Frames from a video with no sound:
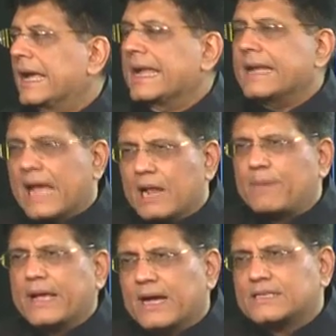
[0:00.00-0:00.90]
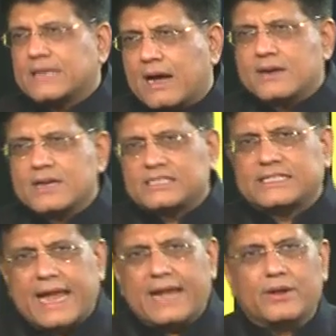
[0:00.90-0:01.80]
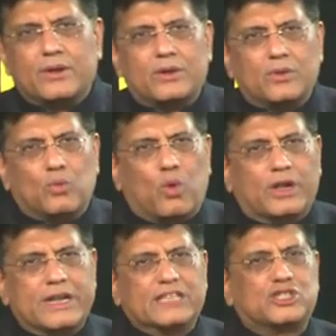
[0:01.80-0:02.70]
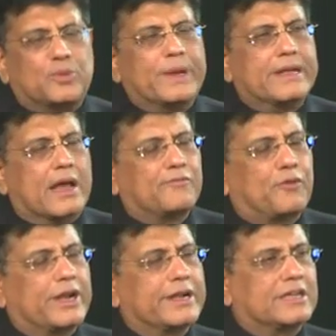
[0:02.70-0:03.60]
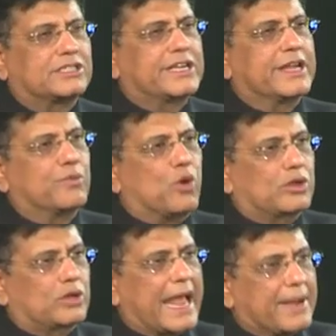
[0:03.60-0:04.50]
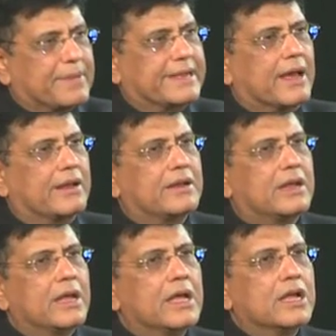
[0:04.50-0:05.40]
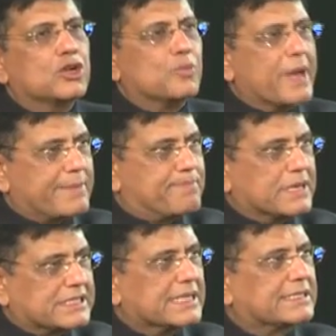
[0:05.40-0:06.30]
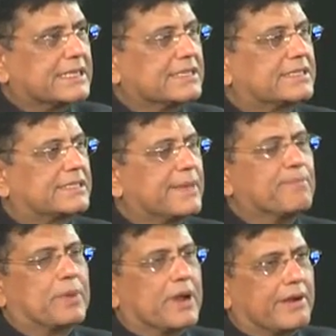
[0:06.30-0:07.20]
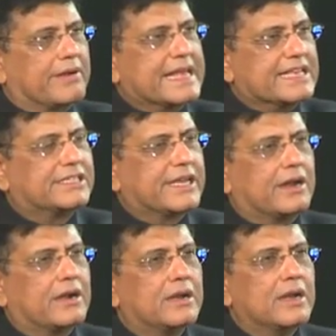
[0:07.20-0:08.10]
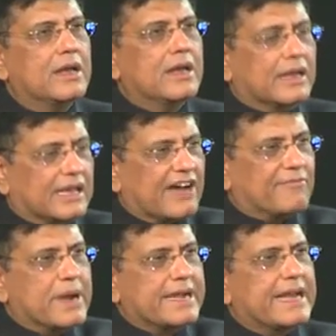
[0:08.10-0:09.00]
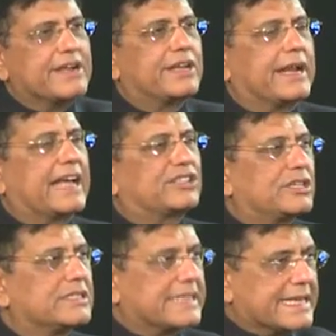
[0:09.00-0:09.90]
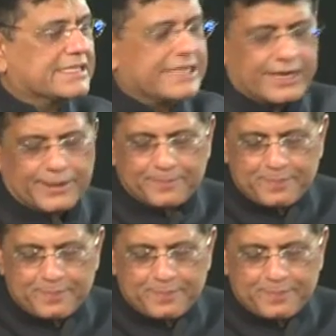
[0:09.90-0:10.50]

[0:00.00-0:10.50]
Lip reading: in helping us understand what needs to be done for industry, what can be done to make businesses simpler, easier, government interactions easier.